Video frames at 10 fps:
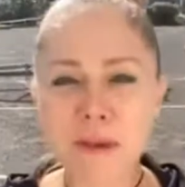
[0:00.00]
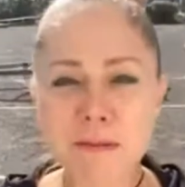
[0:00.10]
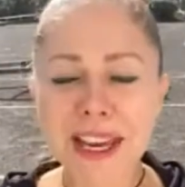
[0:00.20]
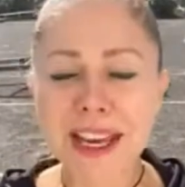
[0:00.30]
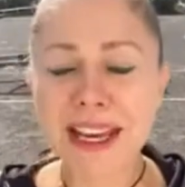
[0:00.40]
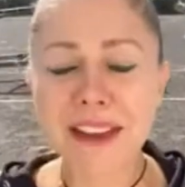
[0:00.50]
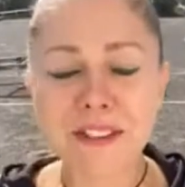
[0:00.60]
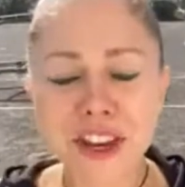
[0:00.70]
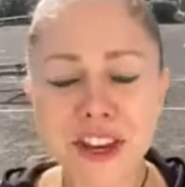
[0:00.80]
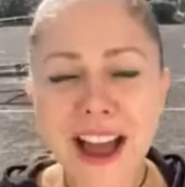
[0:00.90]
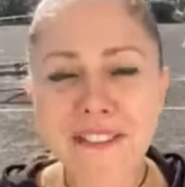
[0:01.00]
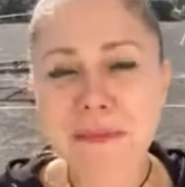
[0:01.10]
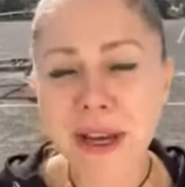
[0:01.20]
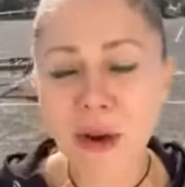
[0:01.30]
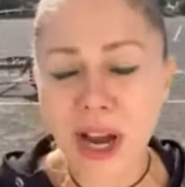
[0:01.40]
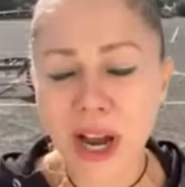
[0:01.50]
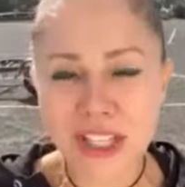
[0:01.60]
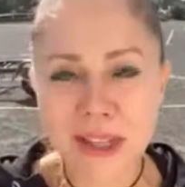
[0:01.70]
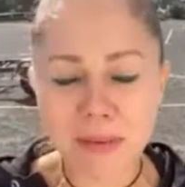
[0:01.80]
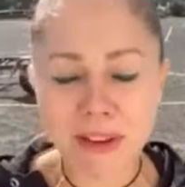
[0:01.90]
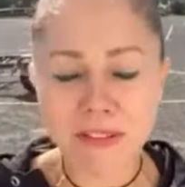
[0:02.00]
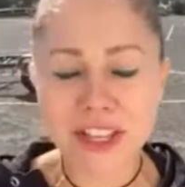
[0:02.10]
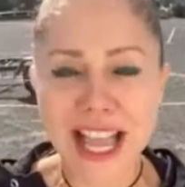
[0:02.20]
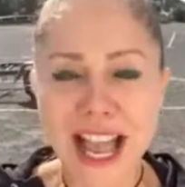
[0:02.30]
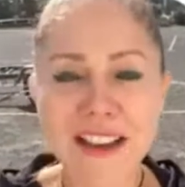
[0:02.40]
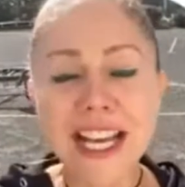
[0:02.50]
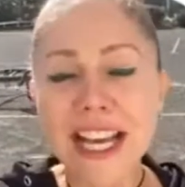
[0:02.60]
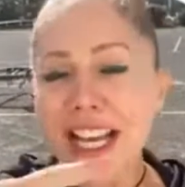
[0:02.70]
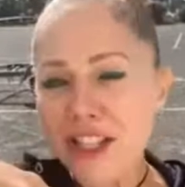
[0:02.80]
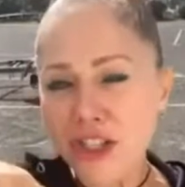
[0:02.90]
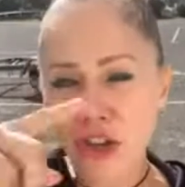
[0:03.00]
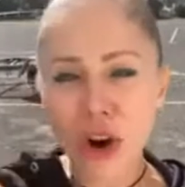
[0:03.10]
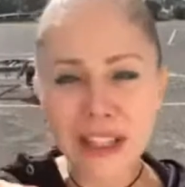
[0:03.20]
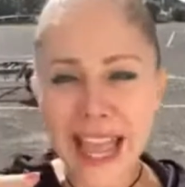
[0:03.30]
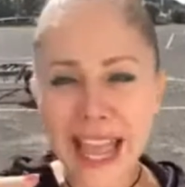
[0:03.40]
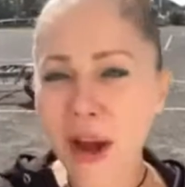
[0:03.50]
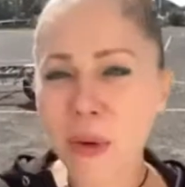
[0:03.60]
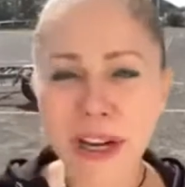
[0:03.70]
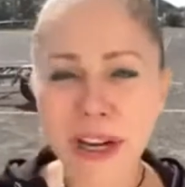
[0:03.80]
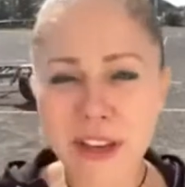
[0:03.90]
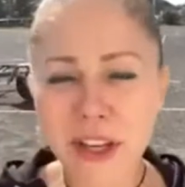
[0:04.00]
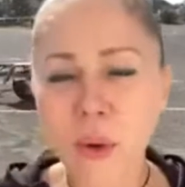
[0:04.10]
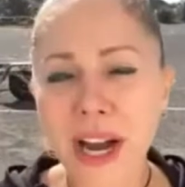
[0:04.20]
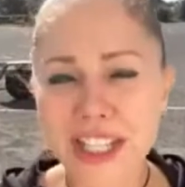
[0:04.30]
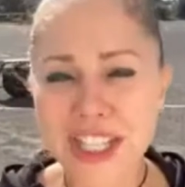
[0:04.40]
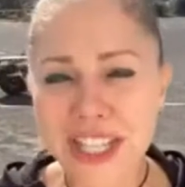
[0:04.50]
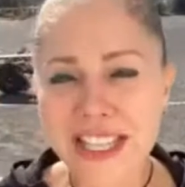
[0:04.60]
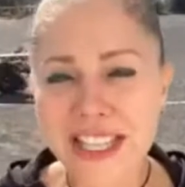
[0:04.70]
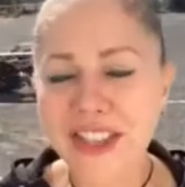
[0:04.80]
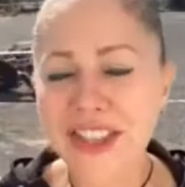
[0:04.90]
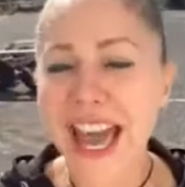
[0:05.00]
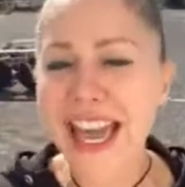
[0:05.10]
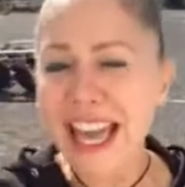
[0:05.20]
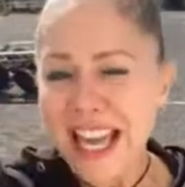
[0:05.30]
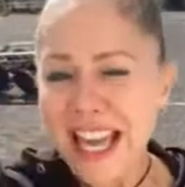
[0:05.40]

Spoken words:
If you haven't been watching the previous lives, scroll down wherever you're watching this today.